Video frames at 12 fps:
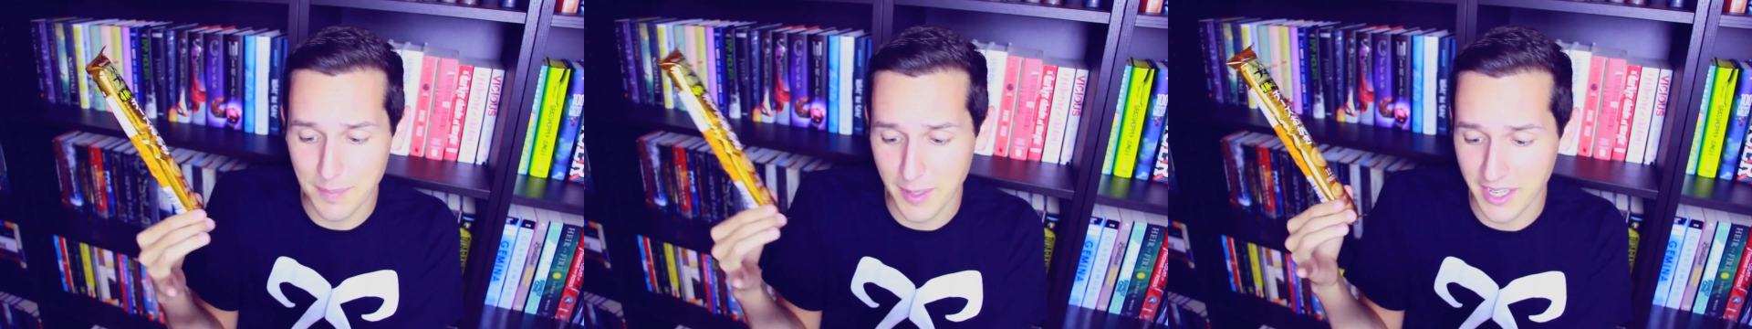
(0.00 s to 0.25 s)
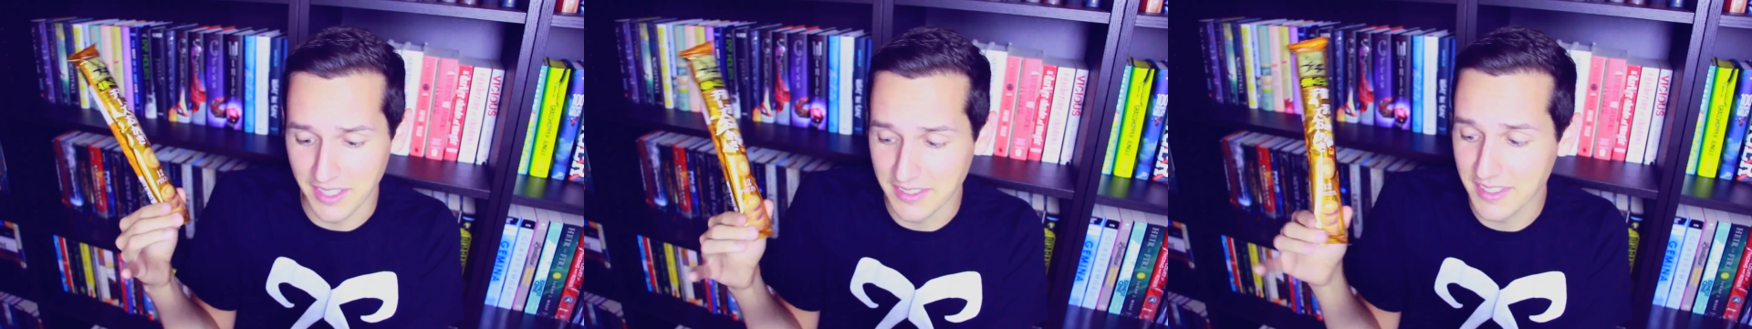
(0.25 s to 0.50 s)

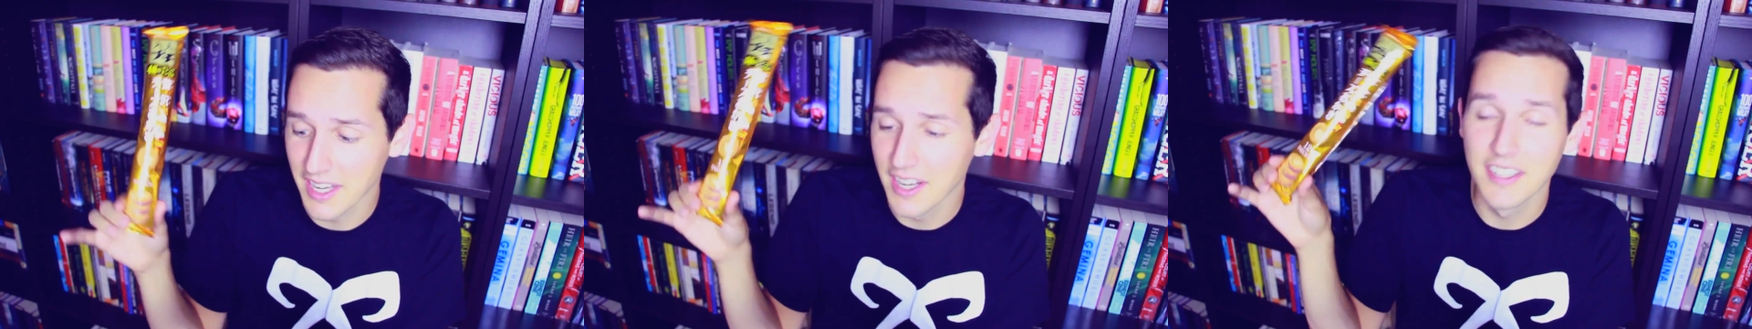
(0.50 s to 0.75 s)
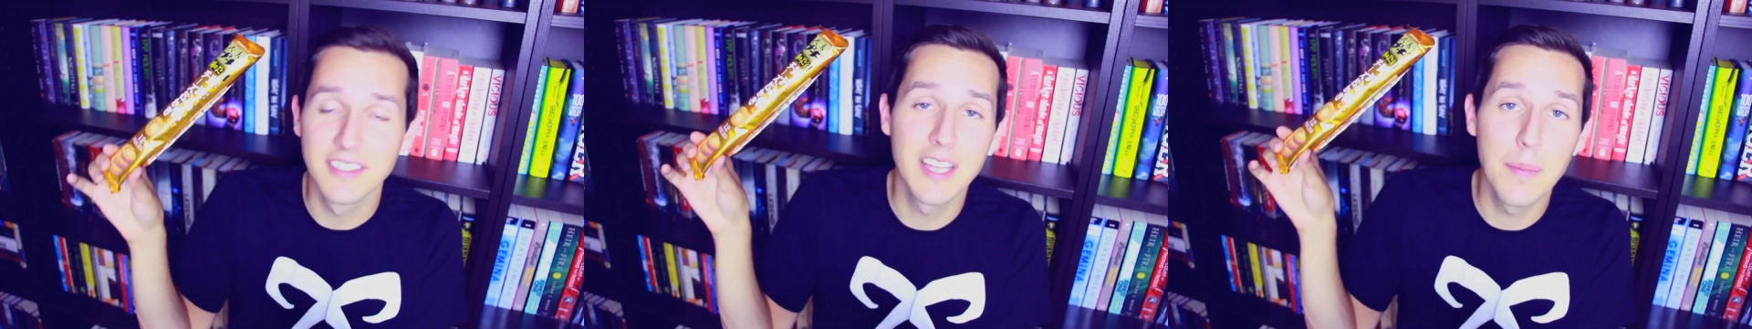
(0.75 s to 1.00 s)
because
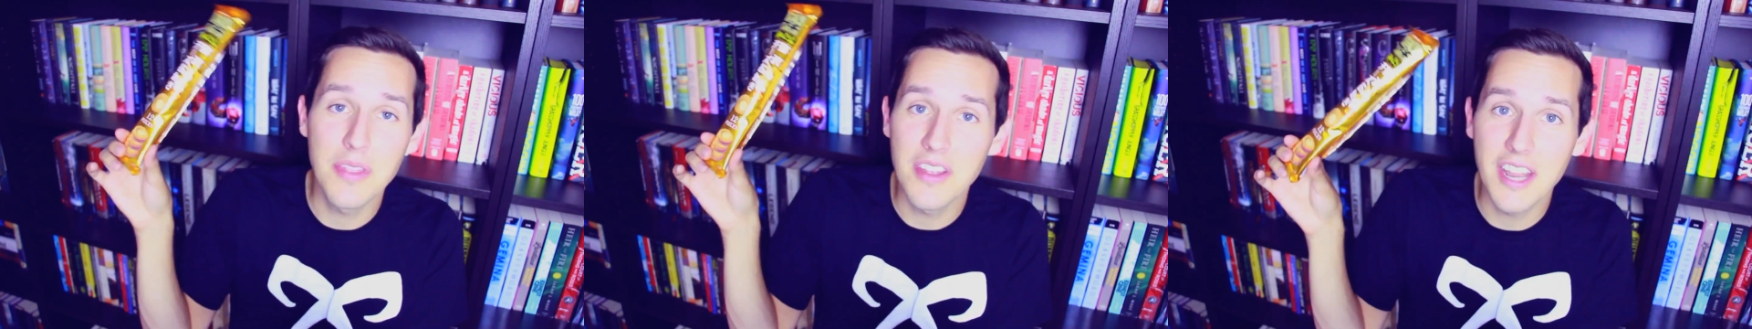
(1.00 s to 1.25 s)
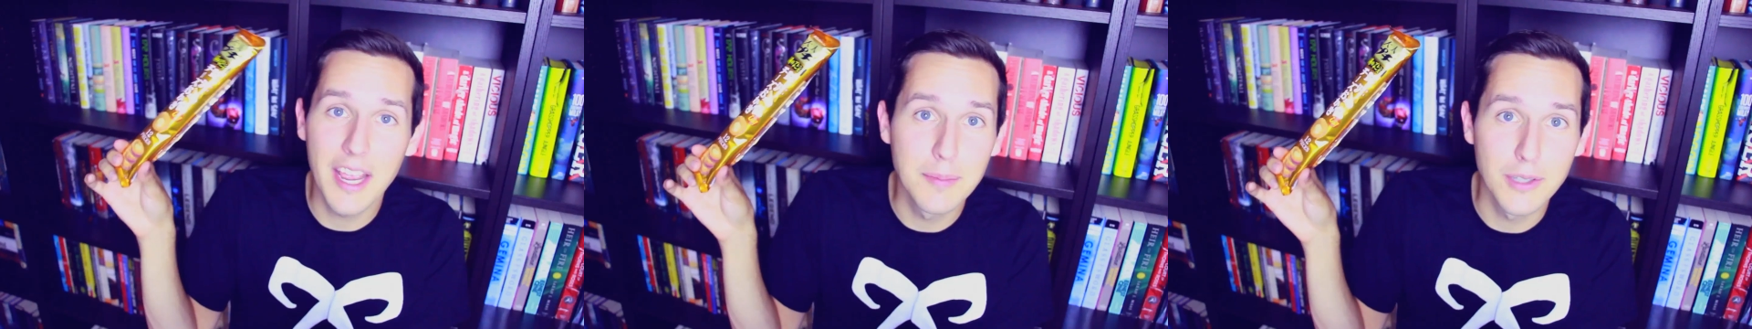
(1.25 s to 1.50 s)
some of the
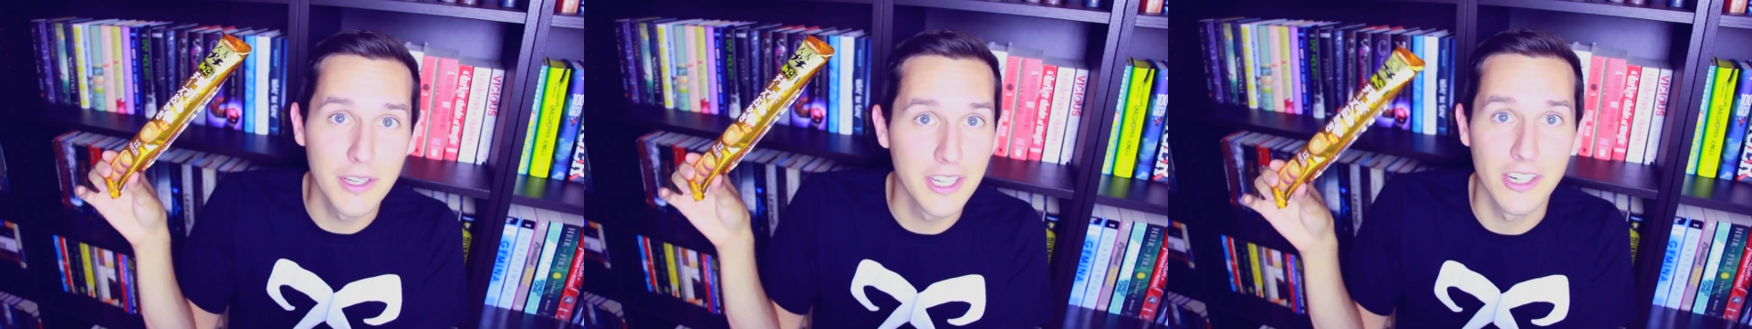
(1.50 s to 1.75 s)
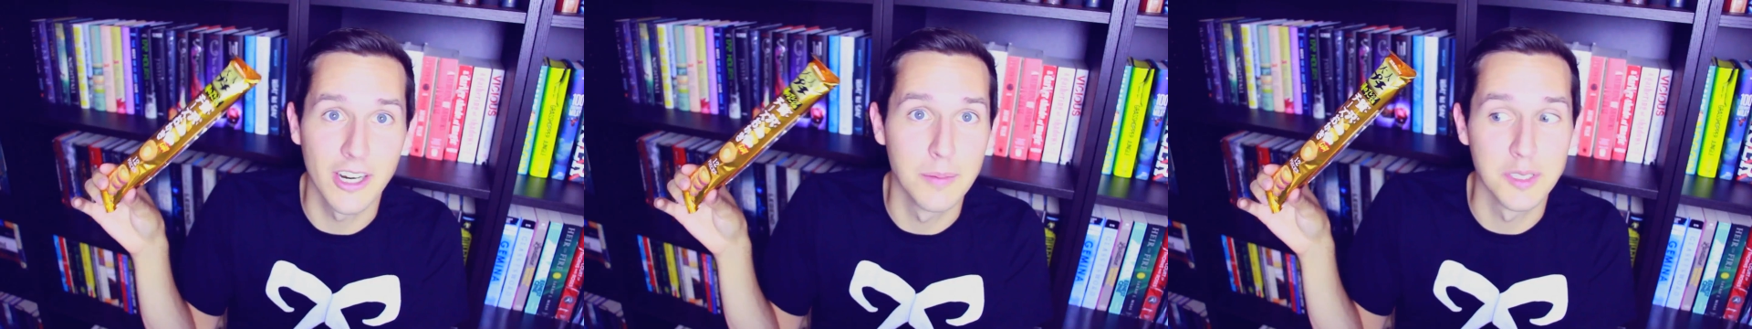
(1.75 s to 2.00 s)
names on
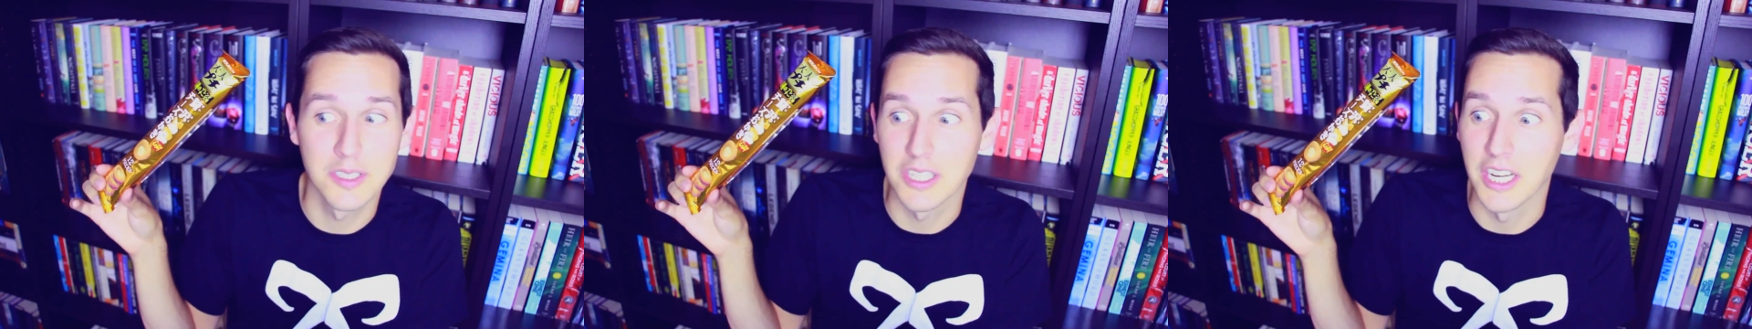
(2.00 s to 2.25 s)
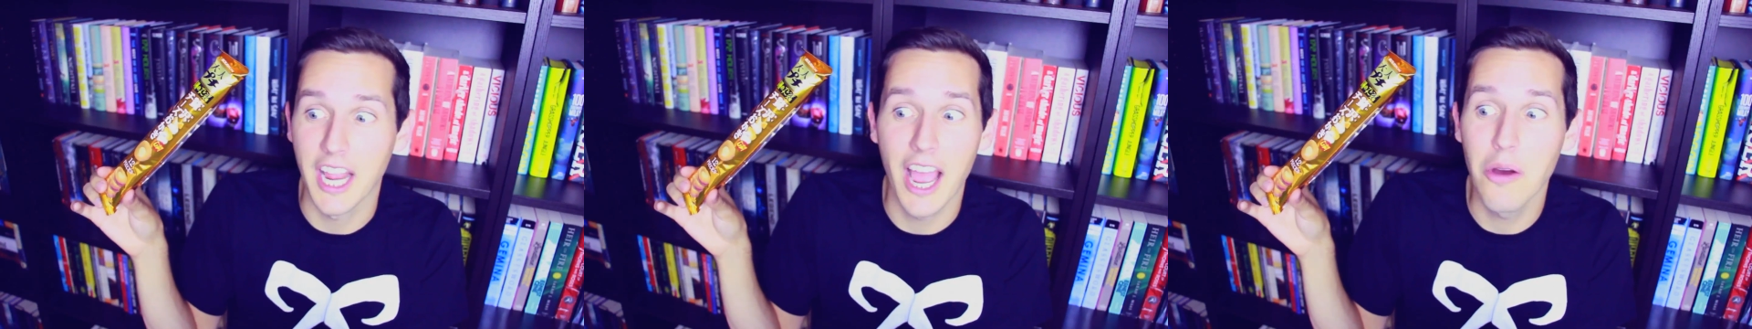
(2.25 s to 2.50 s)
here I'm just
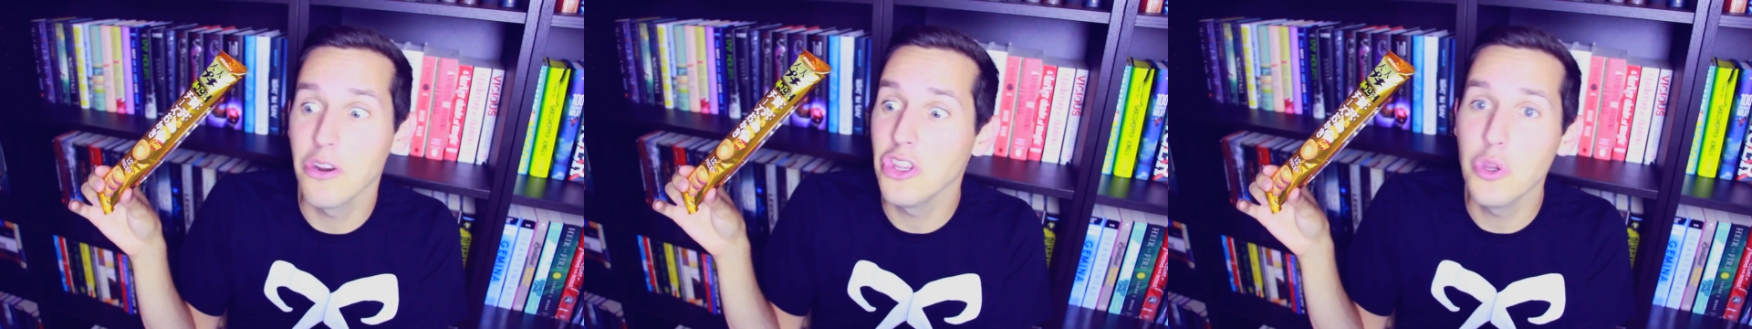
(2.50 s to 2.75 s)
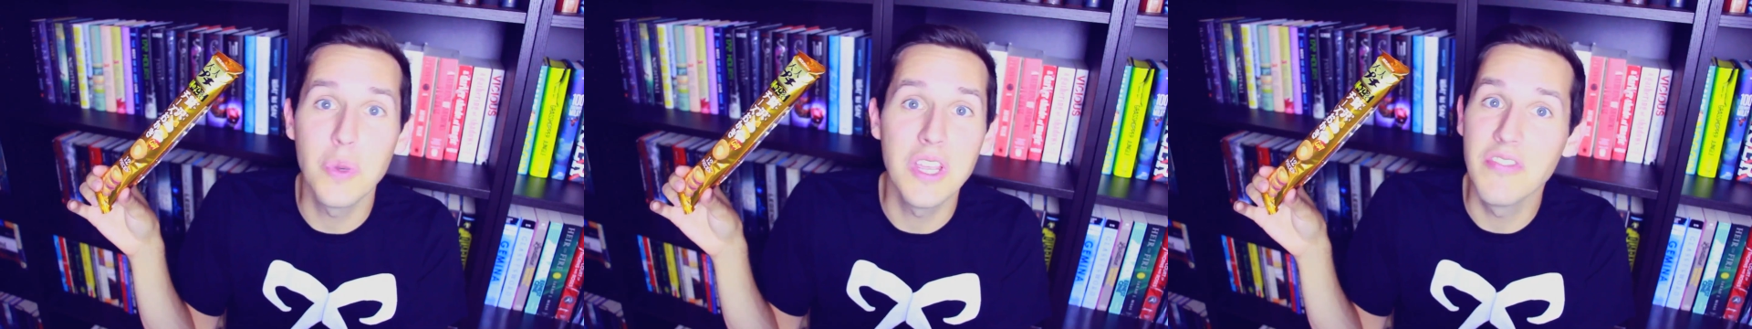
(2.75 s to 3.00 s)
like, how do
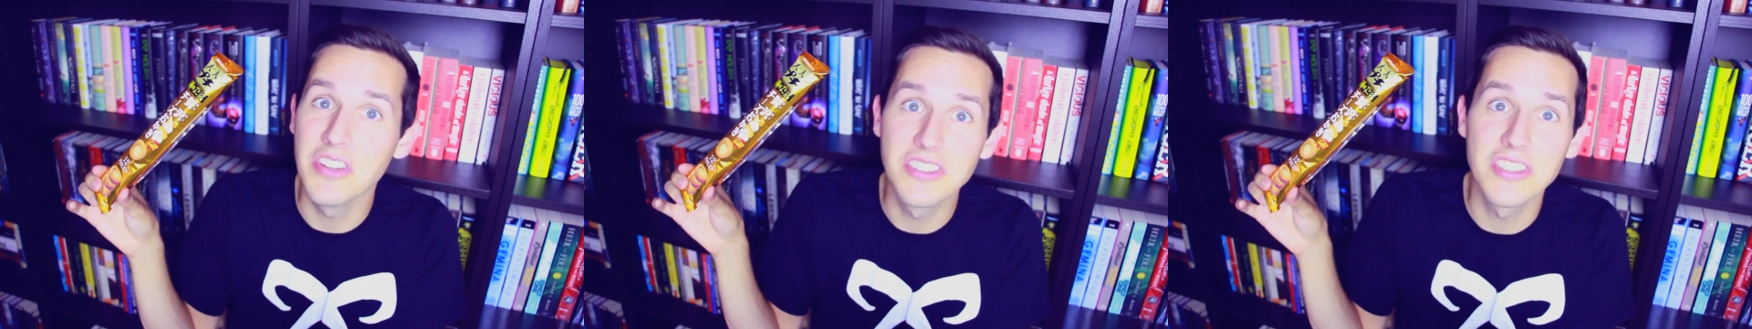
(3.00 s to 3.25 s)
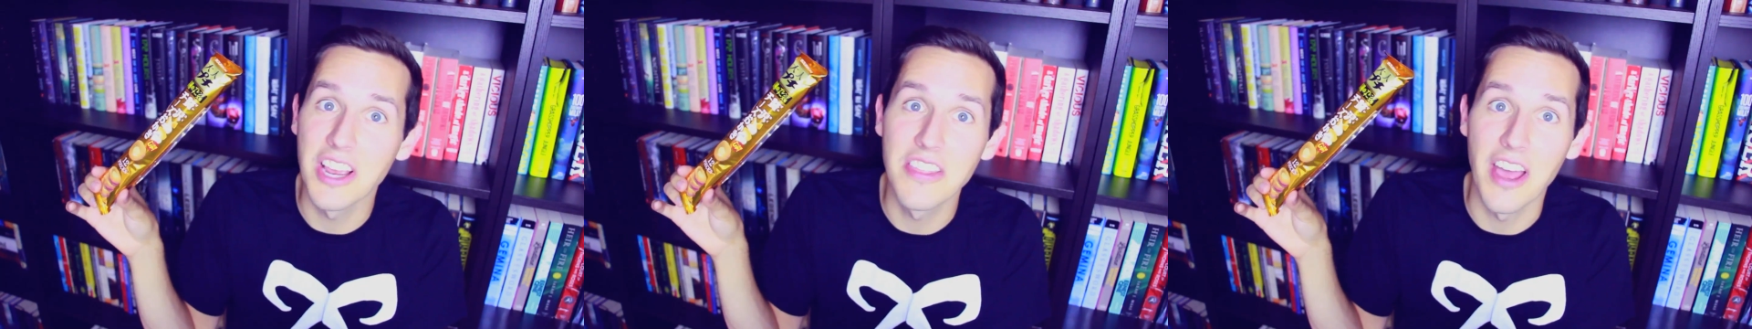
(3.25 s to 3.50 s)
you even say